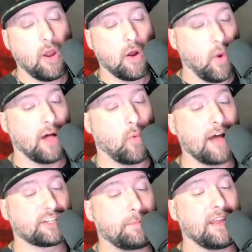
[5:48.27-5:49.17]
Well,
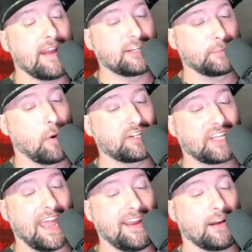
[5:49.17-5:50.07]
while speaking on
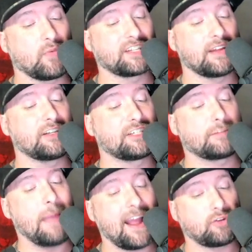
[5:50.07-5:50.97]
Sportskadia Wrestling
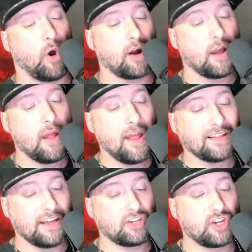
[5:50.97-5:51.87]
Smack Talk,
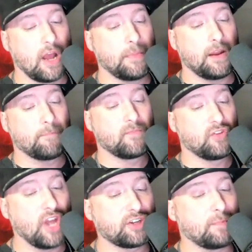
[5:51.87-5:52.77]
ladies and gentlemen,
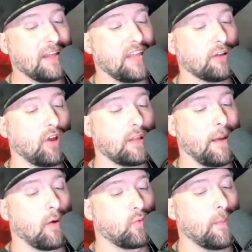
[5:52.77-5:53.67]
Dutch Mantel talked
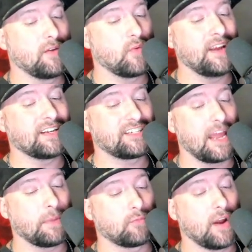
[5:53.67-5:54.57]
about Roman Reigns'
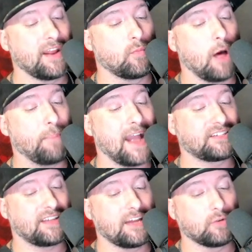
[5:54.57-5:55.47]
segment running well
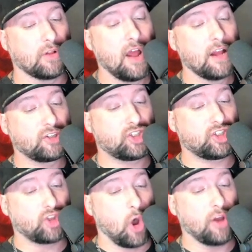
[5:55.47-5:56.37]
past schedule,
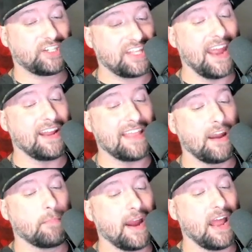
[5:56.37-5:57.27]
stating
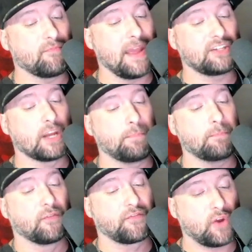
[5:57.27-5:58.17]
that it might have made some
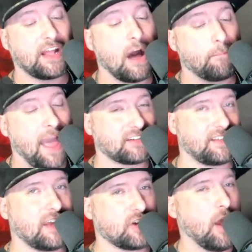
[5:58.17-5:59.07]
people freak out
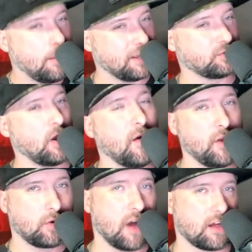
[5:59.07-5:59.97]
backstage, because we all
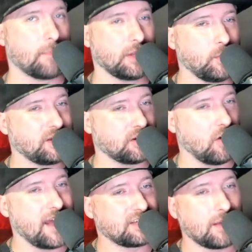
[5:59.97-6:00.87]
know a couple of weeks ago
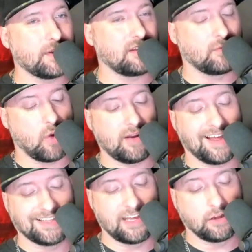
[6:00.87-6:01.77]
that segment did run
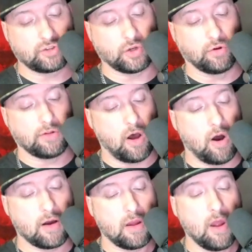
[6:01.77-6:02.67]
a little too
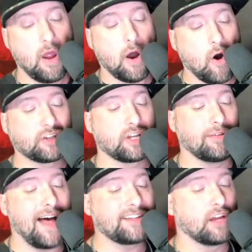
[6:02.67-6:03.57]
long. Also,
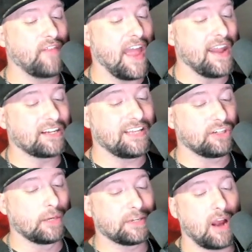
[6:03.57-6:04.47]
lots of NXT
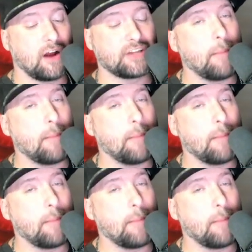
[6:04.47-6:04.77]
superstars are